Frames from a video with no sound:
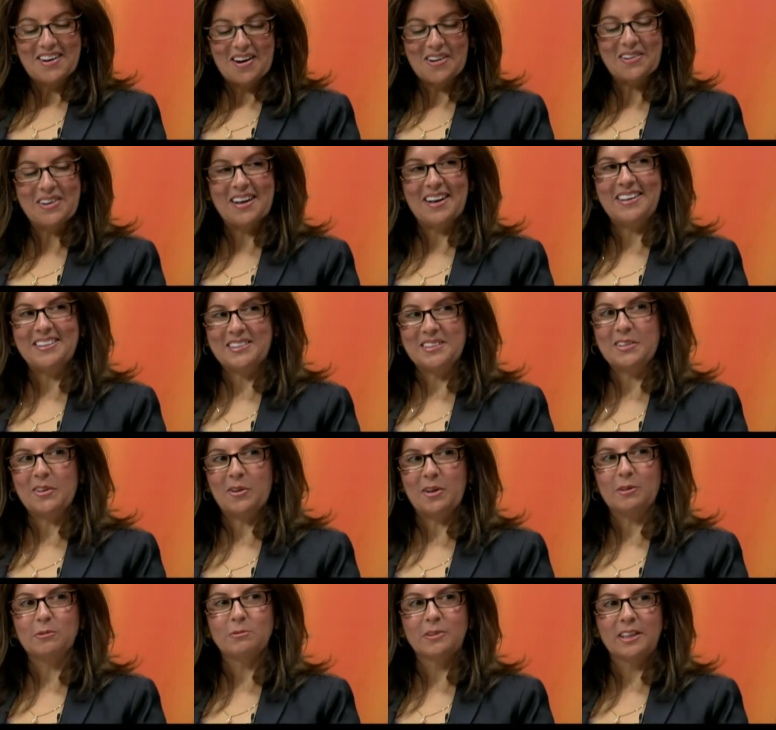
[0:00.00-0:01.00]
Okay,
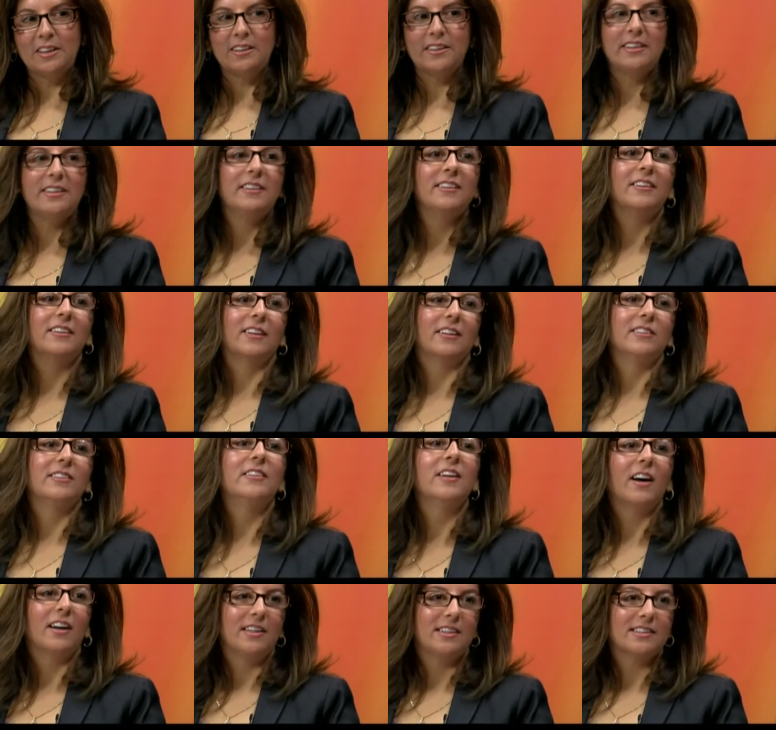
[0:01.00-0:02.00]
so a really a
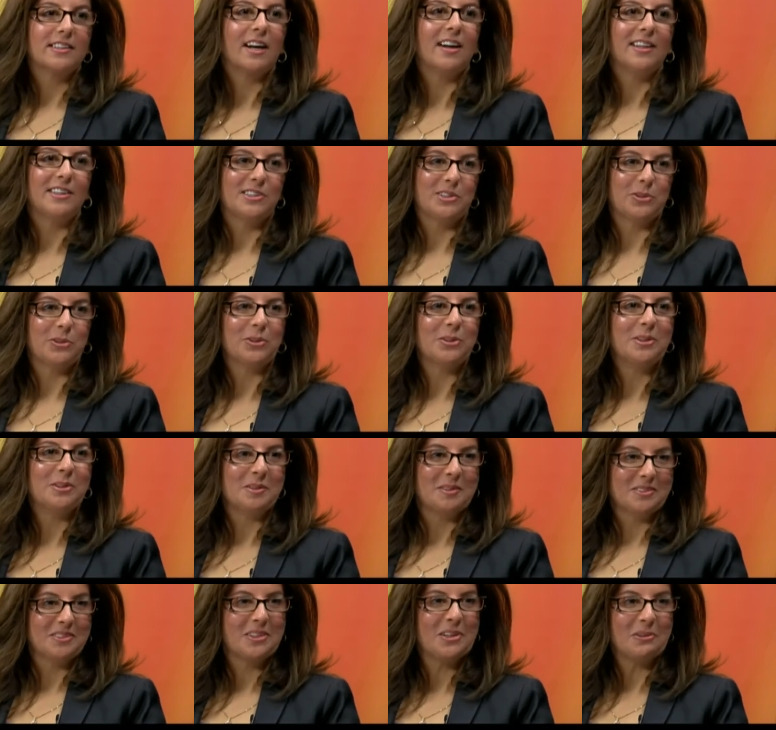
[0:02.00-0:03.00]
nice high
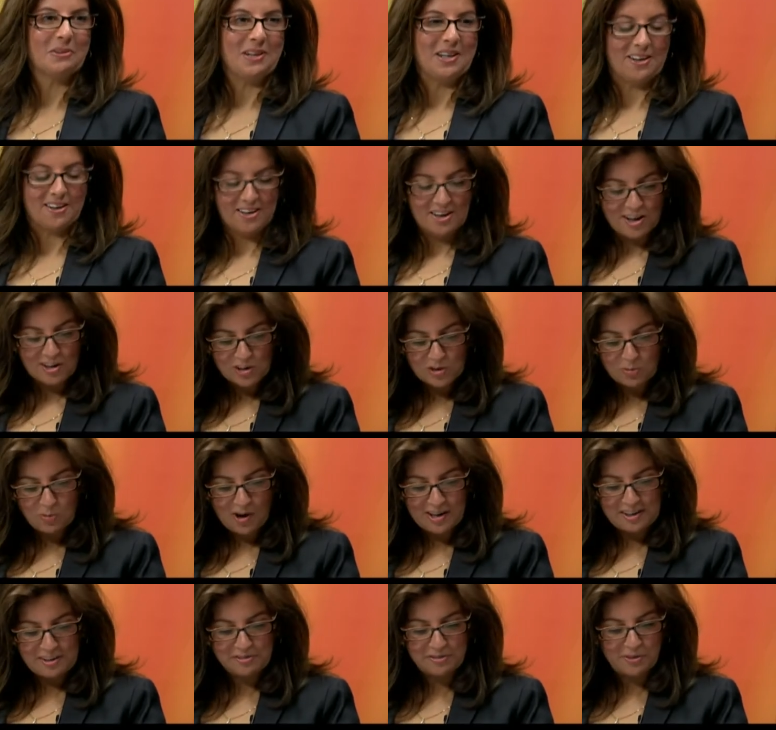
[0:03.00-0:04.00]
school career,
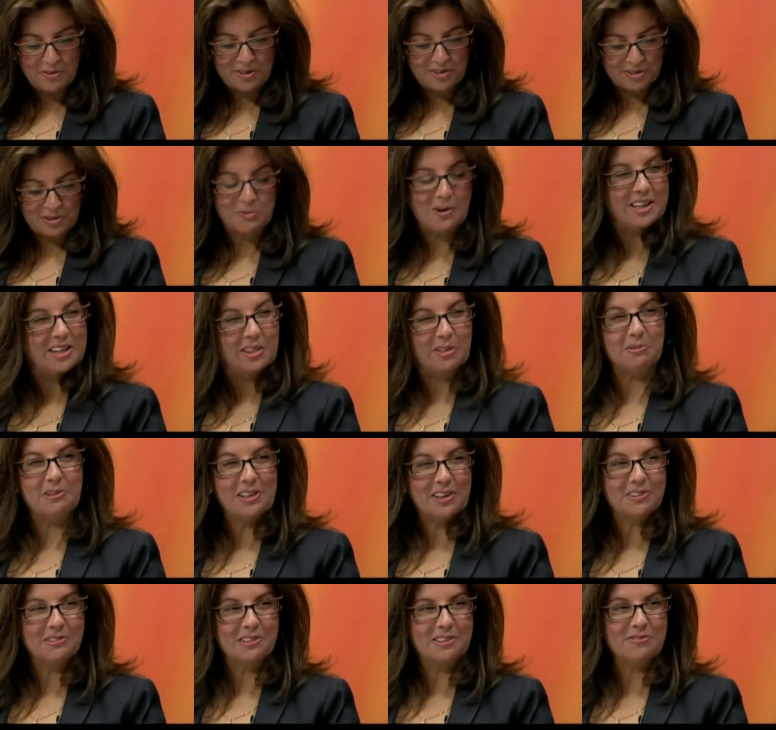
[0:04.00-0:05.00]

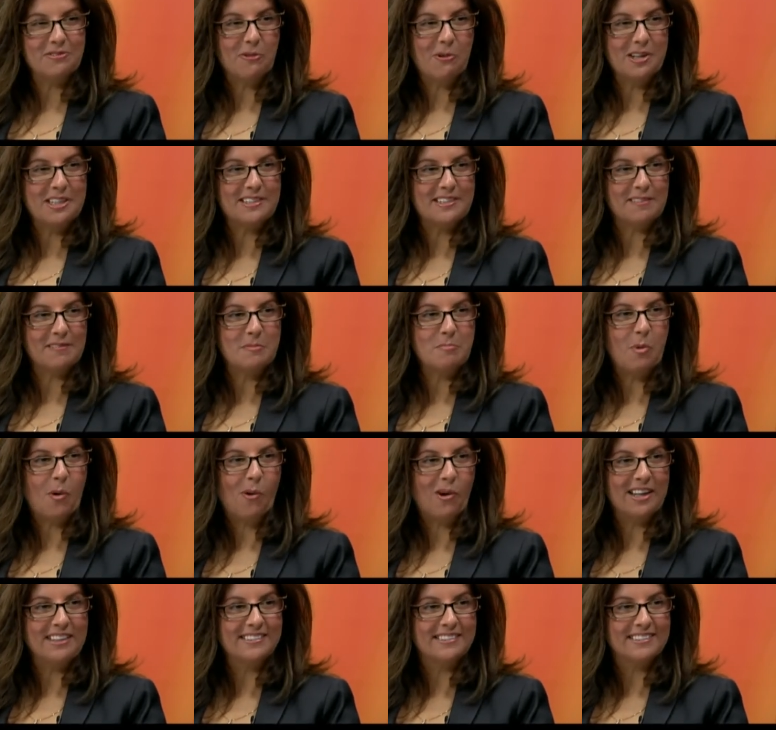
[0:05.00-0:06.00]
2,347
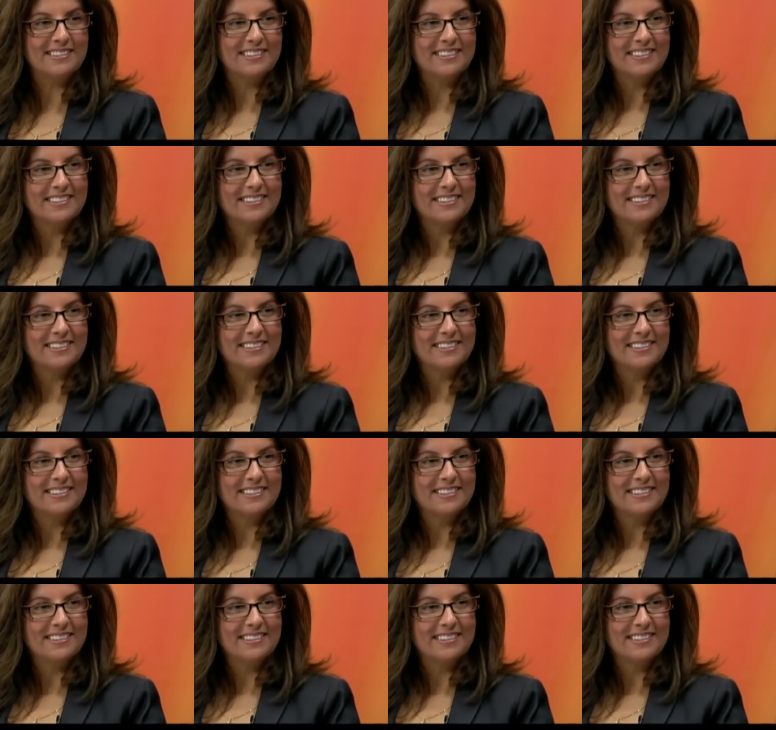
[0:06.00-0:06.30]
points.